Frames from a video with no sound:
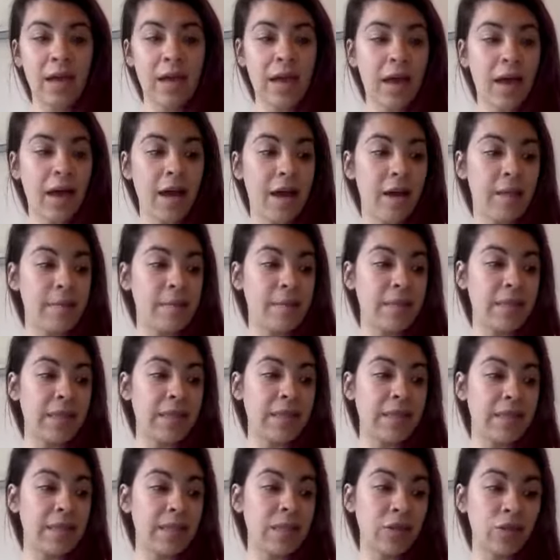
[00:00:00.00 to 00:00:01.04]
Uh, but
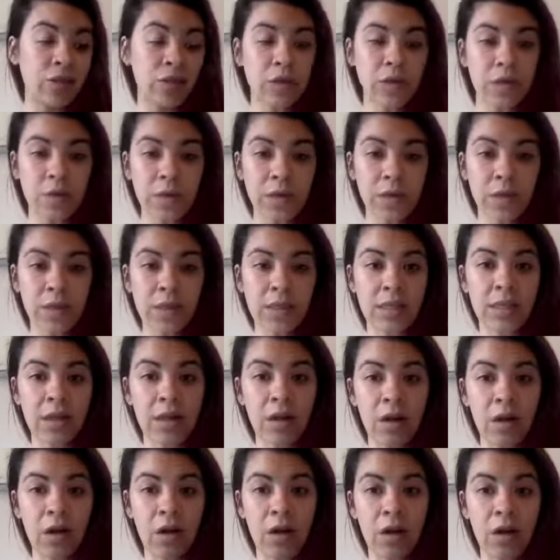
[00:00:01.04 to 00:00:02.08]
these citrus oils, they're
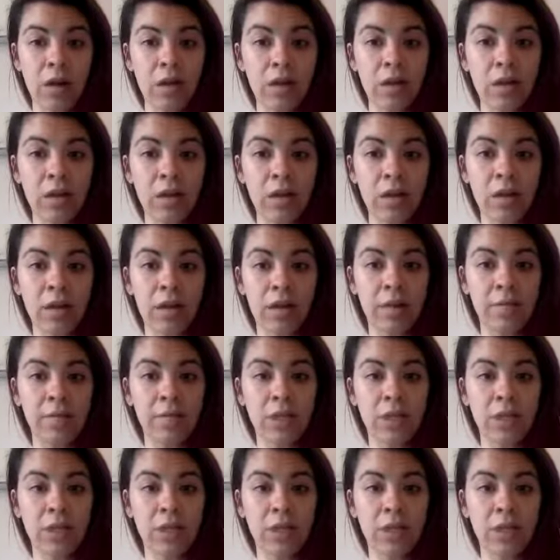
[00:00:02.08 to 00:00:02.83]
all um,